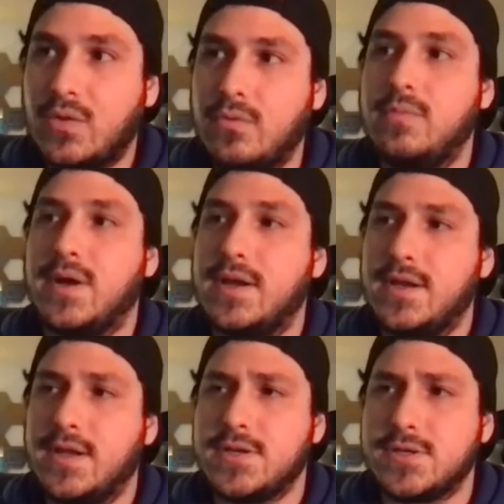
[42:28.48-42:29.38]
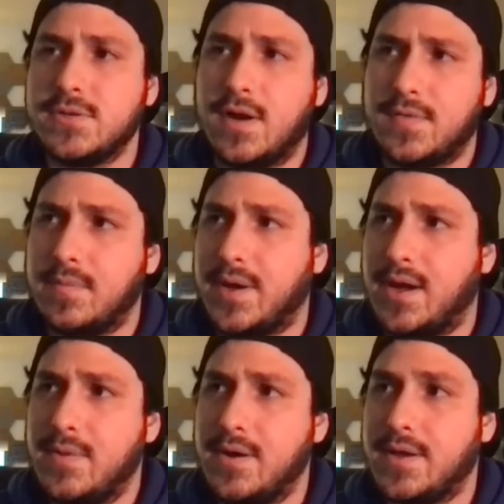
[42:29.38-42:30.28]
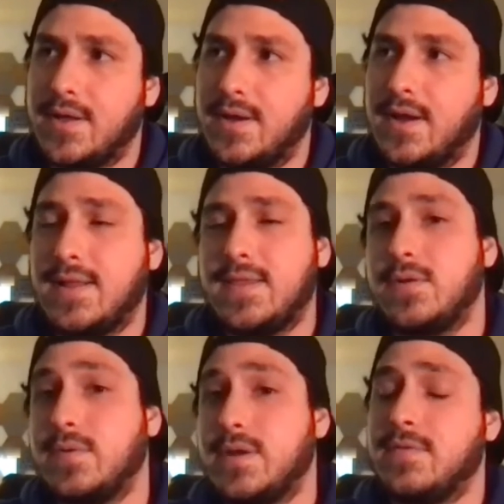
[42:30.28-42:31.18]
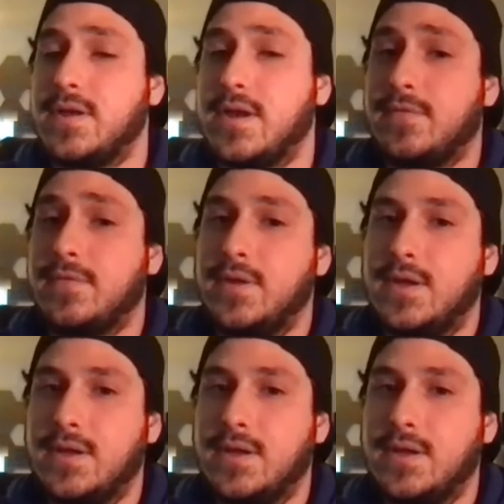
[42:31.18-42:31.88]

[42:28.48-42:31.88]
We might need to get a shoot off the buyout market. I think we have enough.